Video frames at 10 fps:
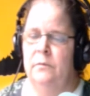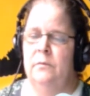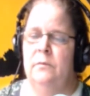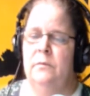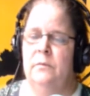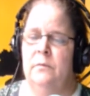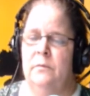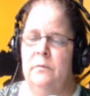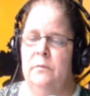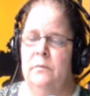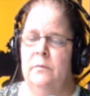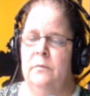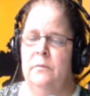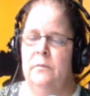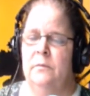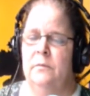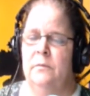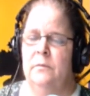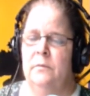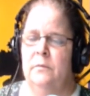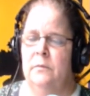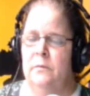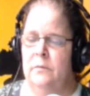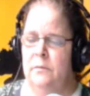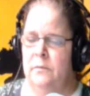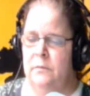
No words are spoken by the person on screen.